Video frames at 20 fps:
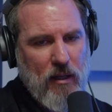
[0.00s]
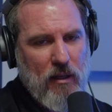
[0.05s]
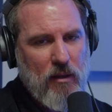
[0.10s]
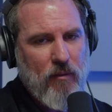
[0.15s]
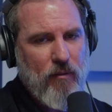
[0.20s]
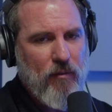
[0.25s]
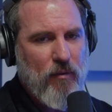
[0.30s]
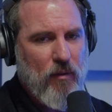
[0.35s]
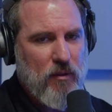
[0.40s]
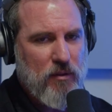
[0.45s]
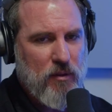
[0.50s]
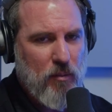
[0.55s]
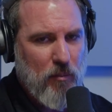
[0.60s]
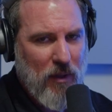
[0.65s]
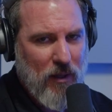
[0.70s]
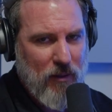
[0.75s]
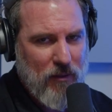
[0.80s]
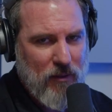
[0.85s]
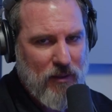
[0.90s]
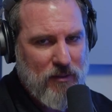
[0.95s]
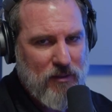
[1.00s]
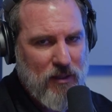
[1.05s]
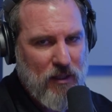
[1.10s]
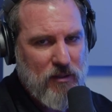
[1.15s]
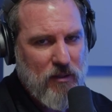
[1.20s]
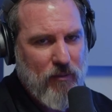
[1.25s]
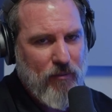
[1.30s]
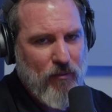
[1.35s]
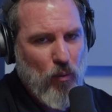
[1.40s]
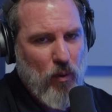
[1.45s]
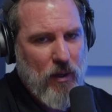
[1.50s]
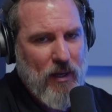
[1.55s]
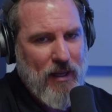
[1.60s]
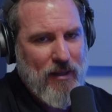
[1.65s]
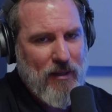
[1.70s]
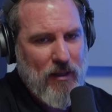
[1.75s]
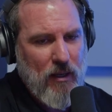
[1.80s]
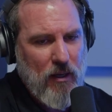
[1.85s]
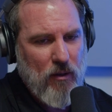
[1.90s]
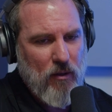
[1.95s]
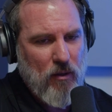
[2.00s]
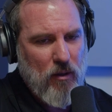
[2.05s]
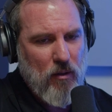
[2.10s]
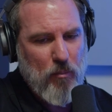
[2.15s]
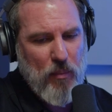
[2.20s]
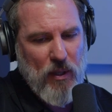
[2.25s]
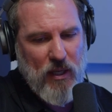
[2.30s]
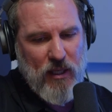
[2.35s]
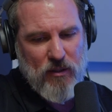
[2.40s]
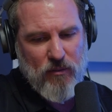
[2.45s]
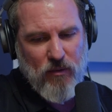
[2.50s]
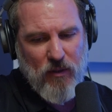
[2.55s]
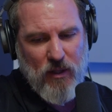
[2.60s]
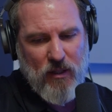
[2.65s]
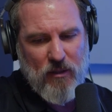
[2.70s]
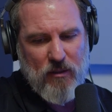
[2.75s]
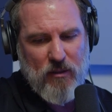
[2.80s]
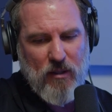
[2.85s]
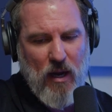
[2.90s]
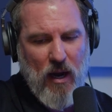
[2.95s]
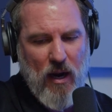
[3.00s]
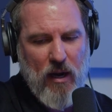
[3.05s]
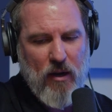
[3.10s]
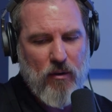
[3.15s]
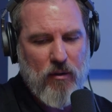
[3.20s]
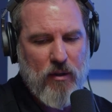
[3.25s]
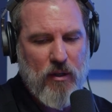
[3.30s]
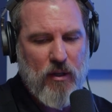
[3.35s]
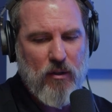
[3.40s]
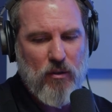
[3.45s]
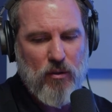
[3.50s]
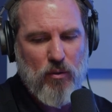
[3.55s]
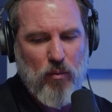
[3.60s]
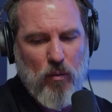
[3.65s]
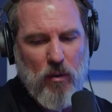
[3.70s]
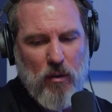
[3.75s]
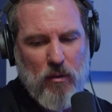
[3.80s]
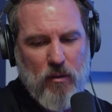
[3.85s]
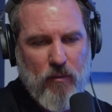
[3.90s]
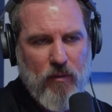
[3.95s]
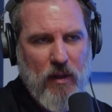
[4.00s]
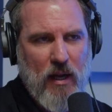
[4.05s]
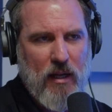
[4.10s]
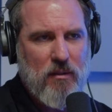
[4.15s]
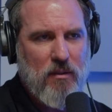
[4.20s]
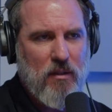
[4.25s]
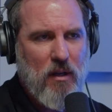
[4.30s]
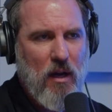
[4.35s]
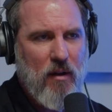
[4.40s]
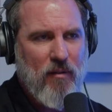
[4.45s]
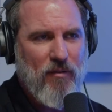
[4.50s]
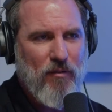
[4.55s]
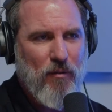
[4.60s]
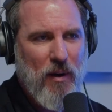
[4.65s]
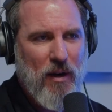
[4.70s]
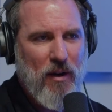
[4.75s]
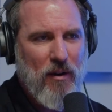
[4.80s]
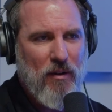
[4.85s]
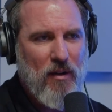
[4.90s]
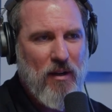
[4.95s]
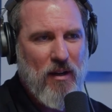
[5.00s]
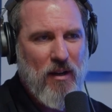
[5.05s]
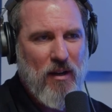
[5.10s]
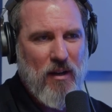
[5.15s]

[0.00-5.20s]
in the first month that signs up for a year, pays for the entire year's worth of that software,